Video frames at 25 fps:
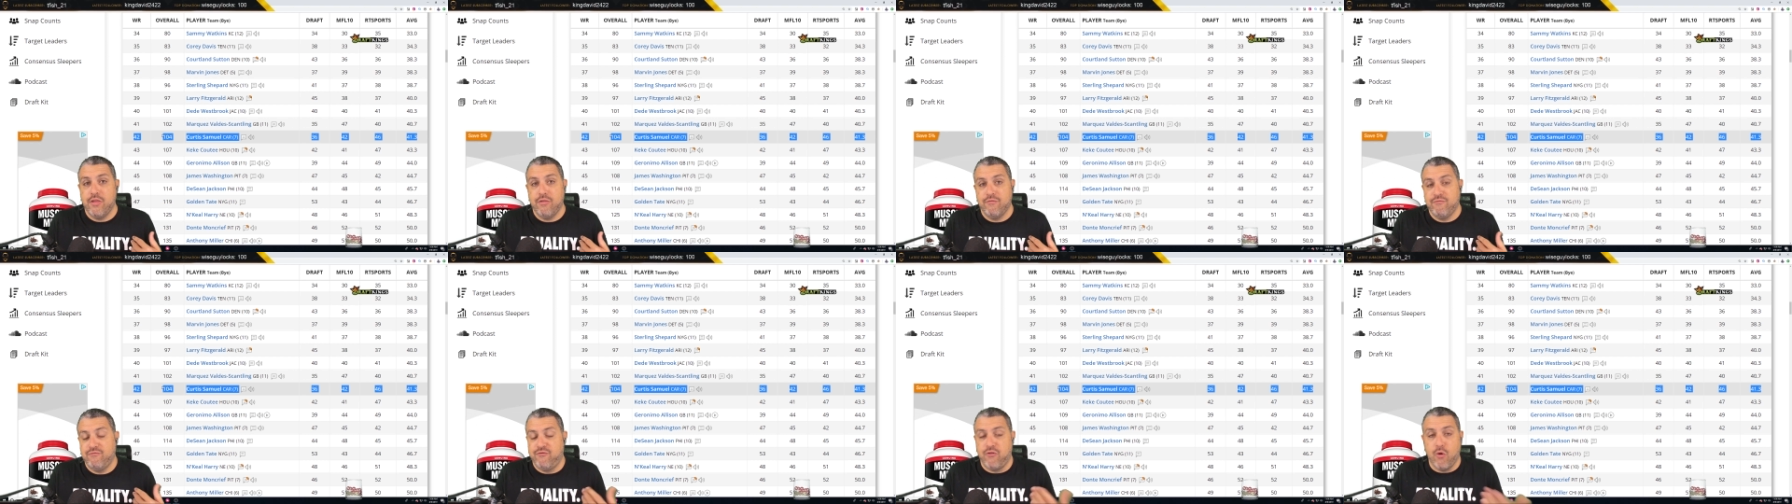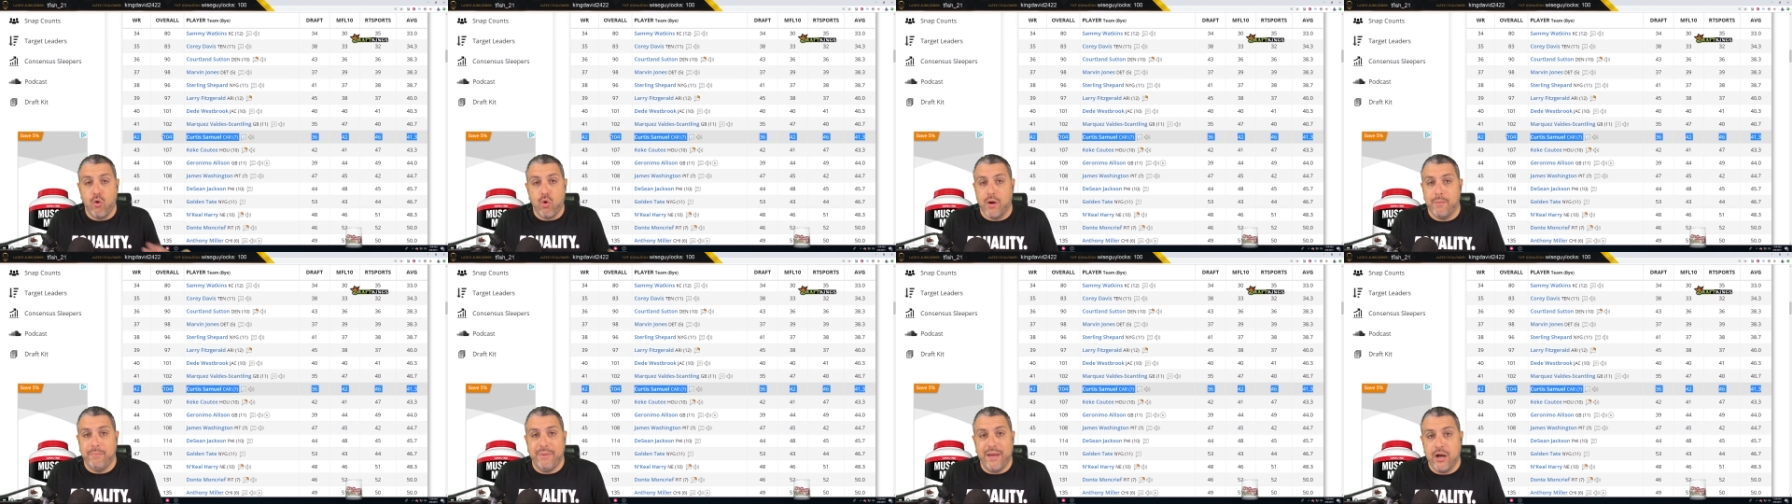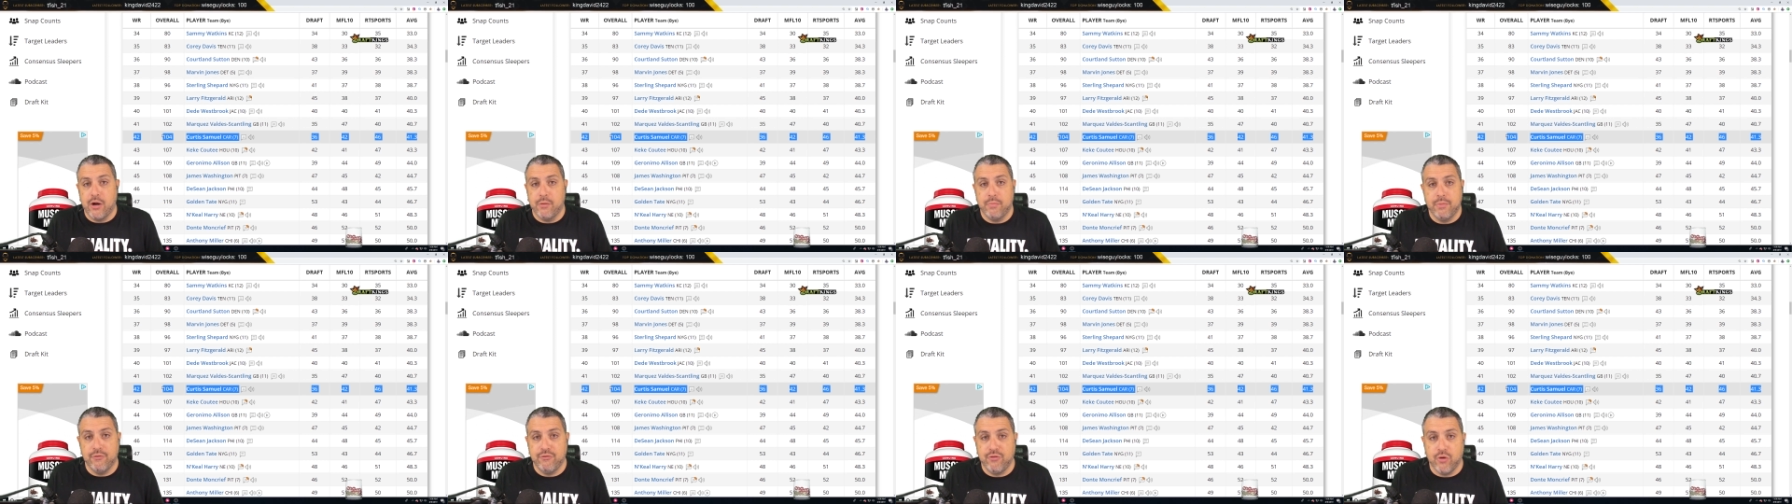four
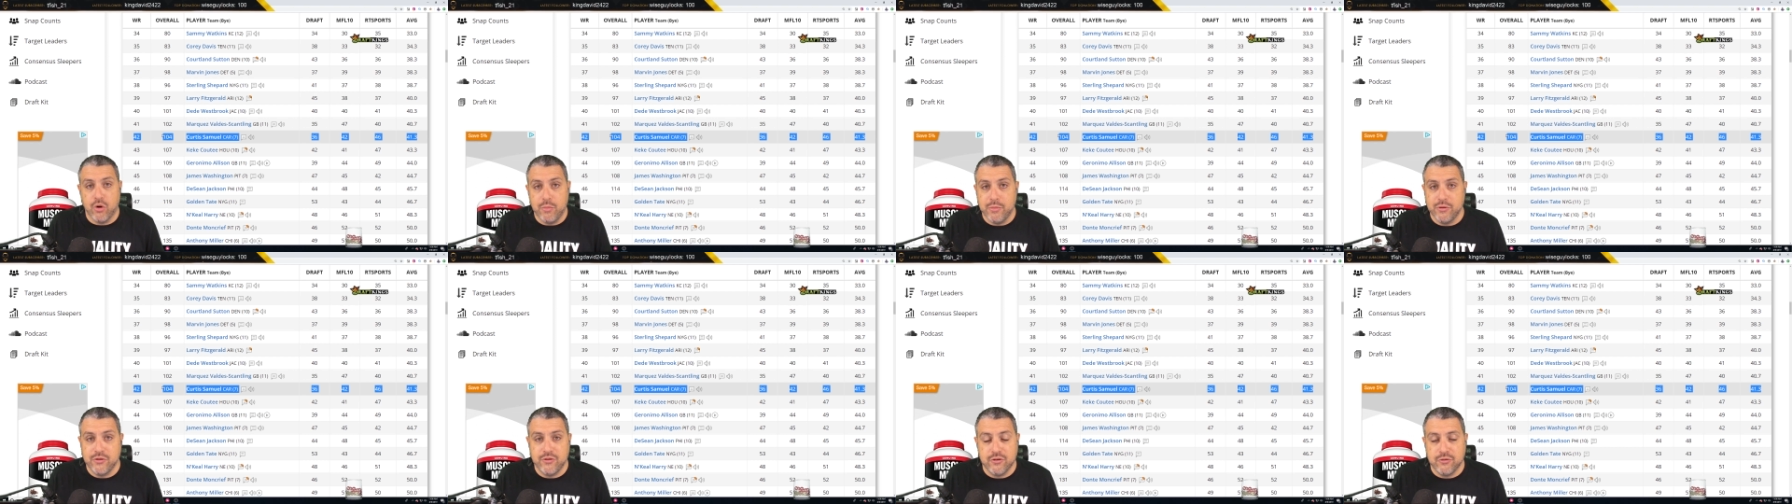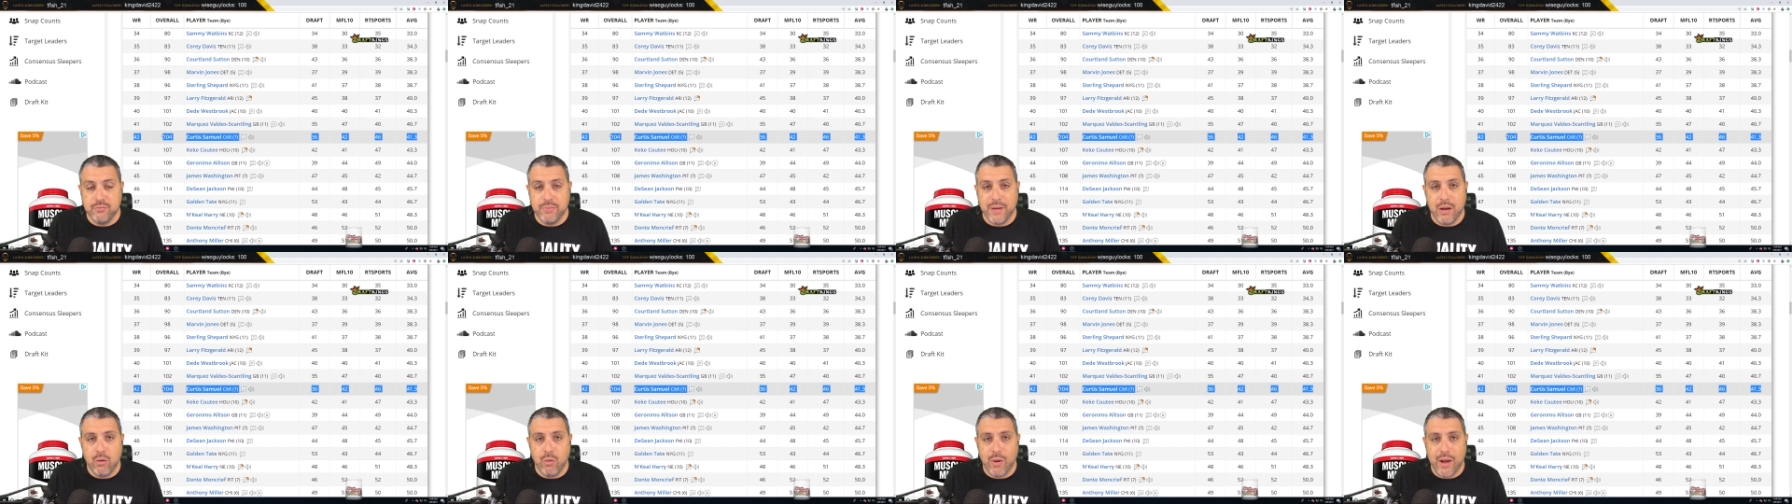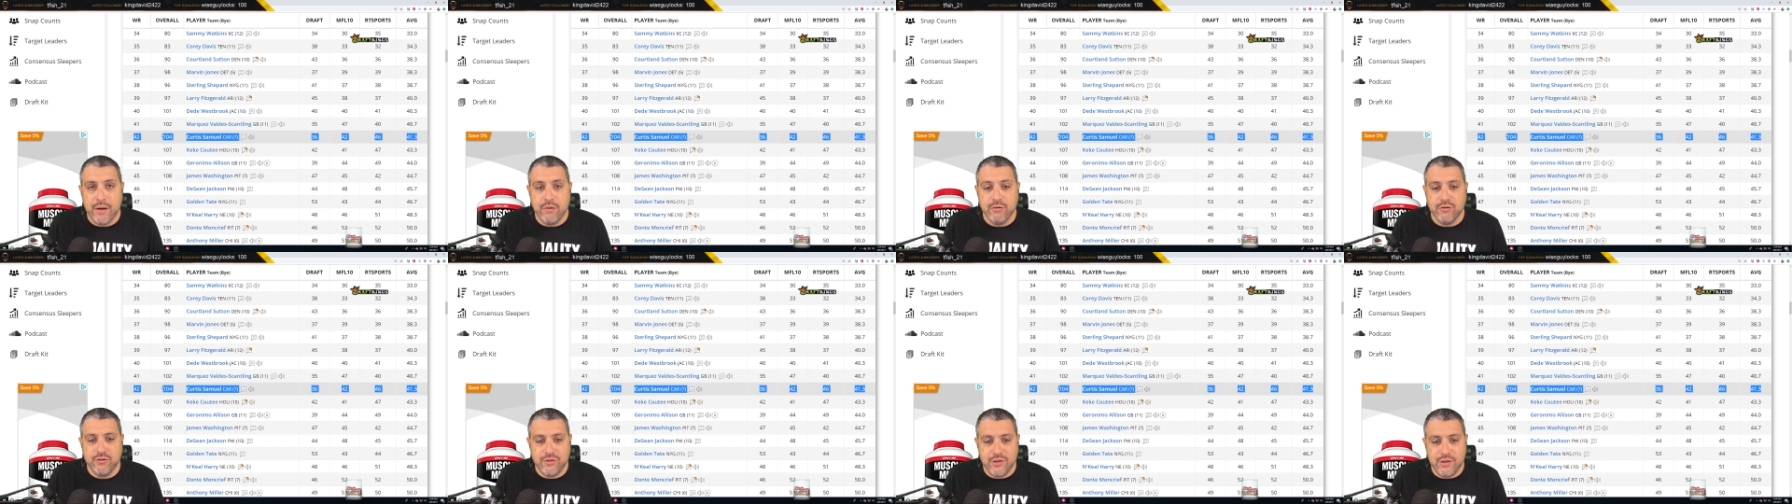better performances by
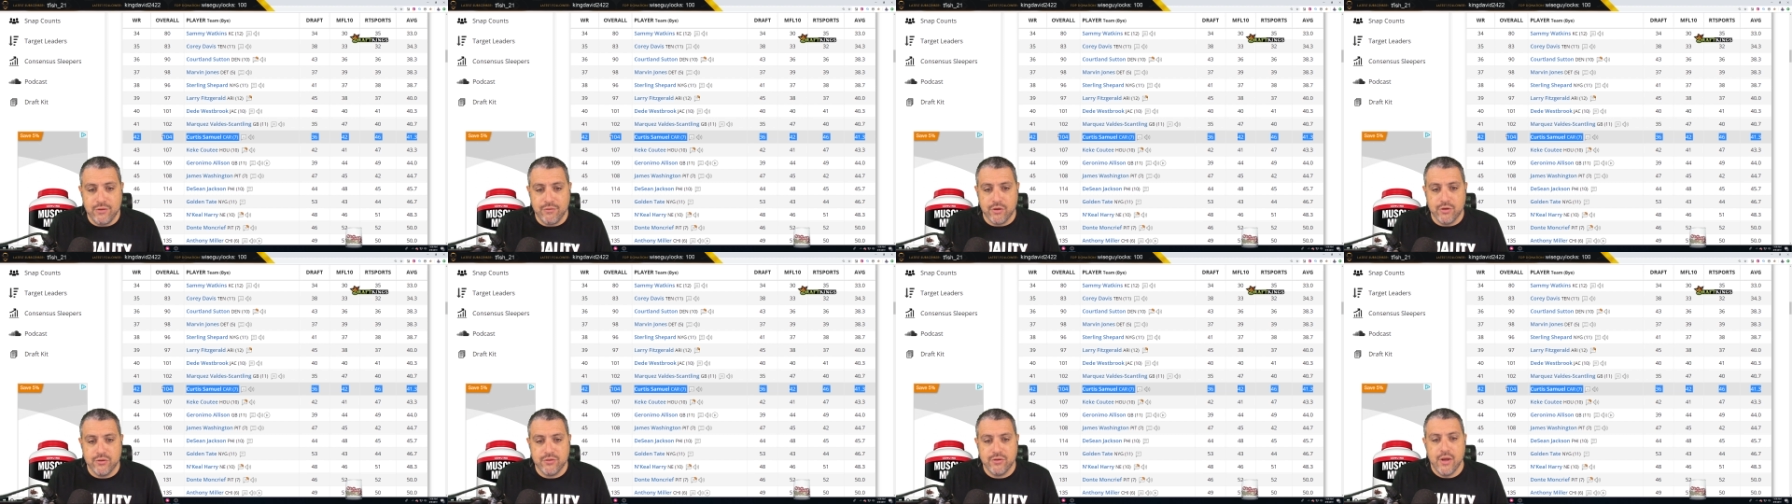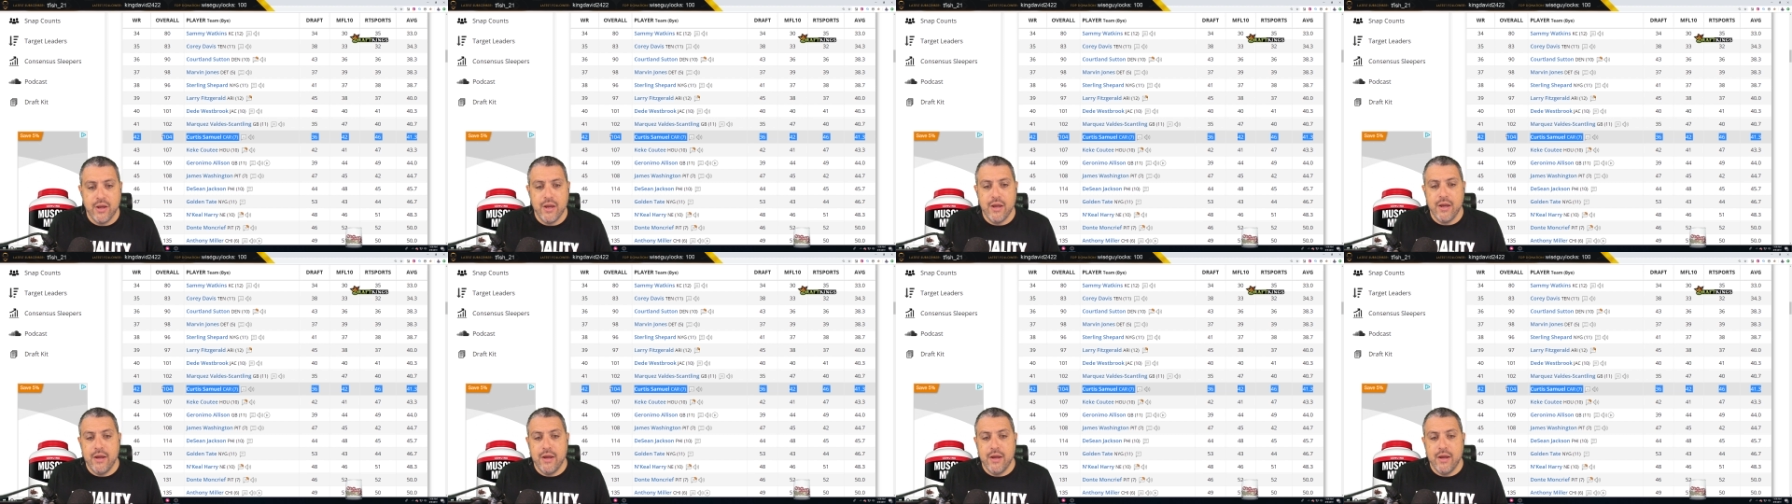wide receivers.